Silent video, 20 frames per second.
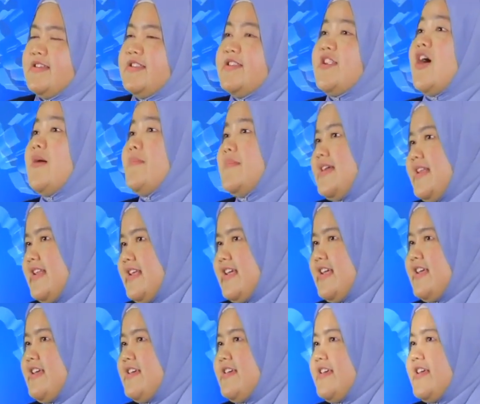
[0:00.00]

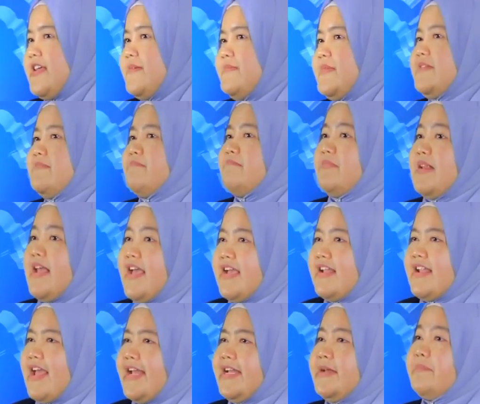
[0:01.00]
Normally, it been
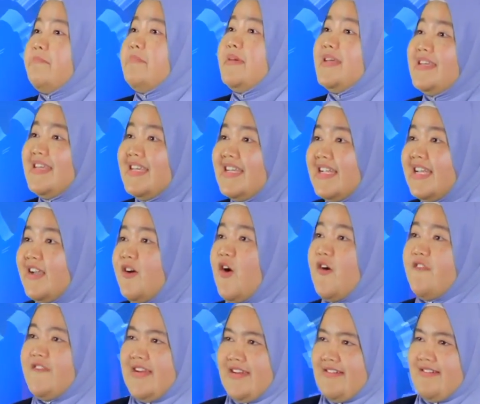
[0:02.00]
played at the beginning
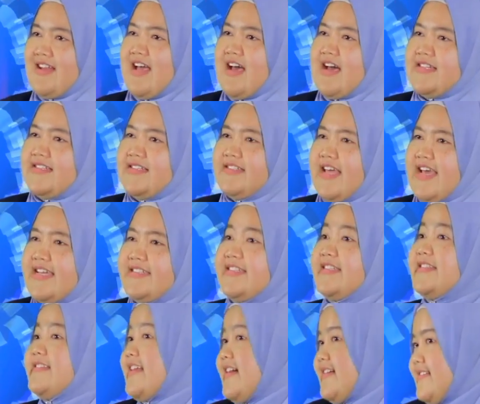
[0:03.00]
of the class as a
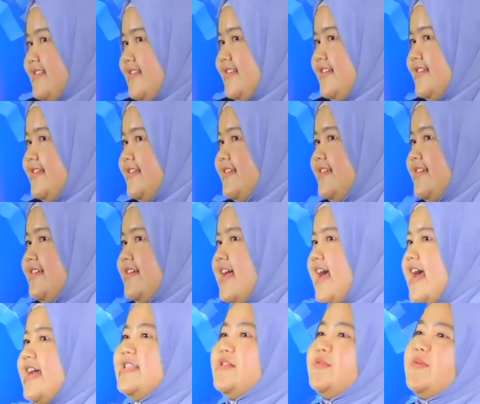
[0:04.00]
starter,
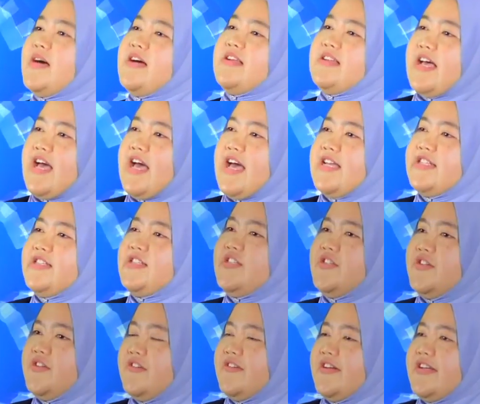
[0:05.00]
as well as
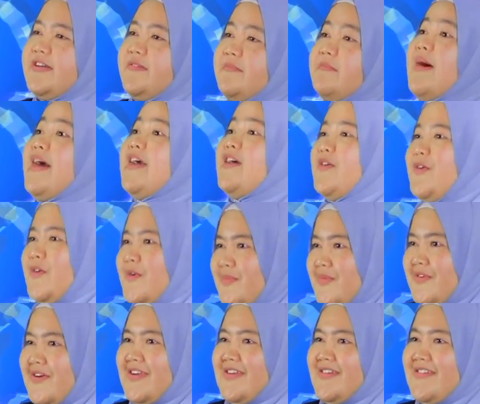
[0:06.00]
during micro
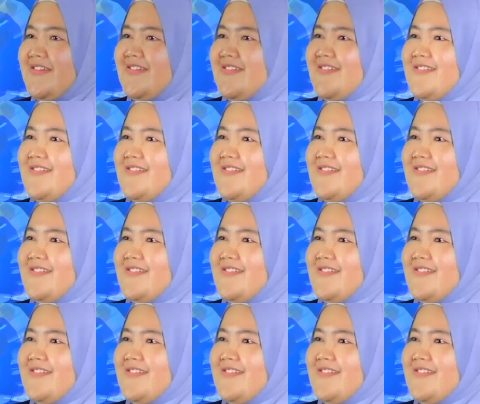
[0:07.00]
break.